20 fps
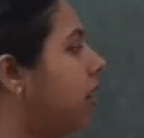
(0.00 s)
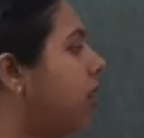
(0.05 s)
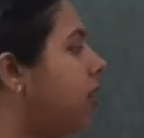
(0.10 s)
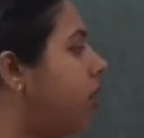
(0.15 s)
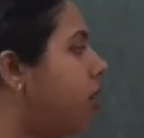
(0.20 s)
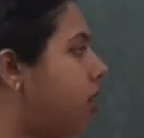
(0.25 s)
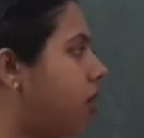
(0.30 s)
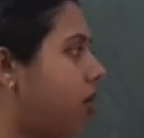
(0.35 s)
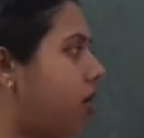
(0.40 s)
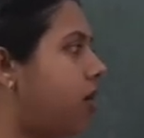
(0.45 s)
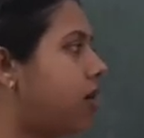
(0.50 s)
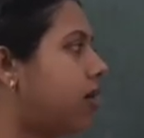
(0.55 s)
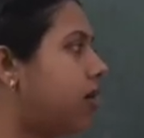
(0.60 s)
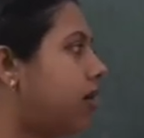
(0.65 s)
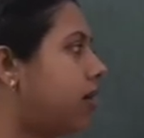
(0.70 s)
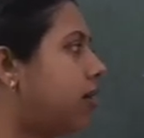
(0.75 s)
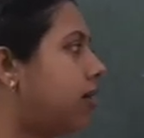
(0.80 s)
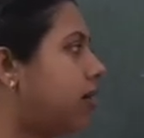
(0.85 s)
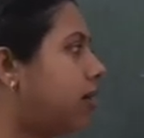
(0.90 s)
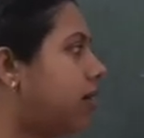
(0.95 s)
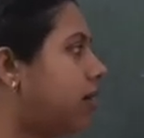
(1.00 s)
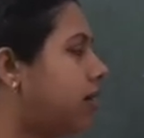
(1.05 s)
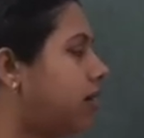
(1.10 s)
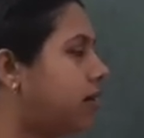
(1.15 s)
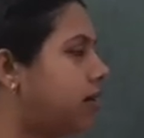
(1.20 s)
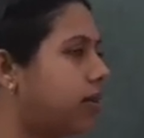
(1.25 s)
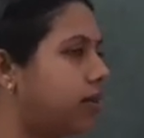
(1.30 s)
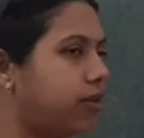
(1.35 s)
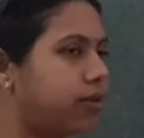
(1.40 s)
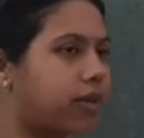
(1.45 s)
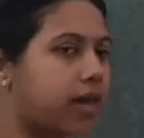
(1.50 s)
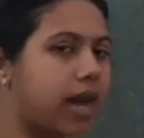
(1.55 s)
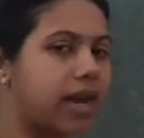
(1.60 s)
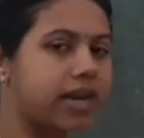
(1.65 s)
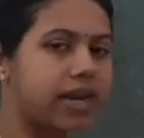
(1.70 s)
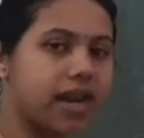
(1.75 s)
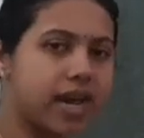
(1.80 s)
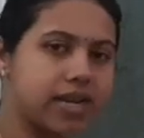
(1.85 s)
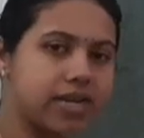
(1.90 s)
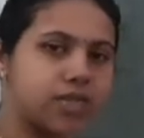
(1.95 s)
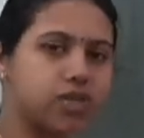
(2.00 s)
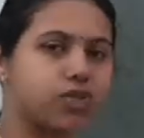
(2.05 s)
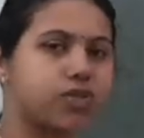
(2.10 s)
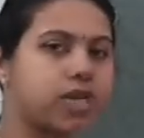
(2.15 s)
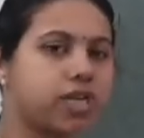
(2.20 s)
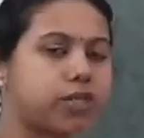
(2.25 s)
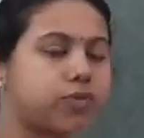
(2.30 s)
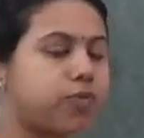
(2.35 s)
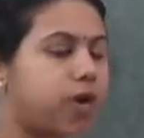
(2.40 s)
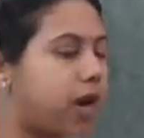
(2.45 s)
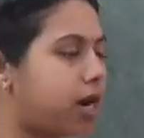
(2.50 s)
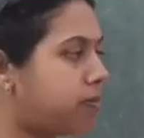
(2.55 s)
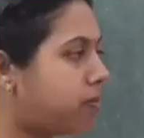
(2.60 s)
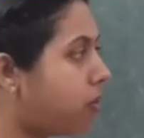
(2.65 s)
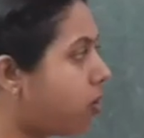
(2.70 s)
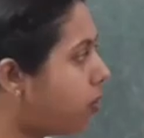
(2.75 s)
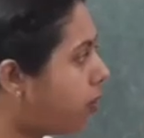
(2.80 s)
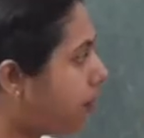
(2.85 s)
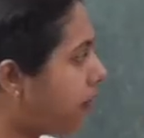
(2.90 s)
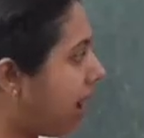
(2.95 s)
Or you can construct one more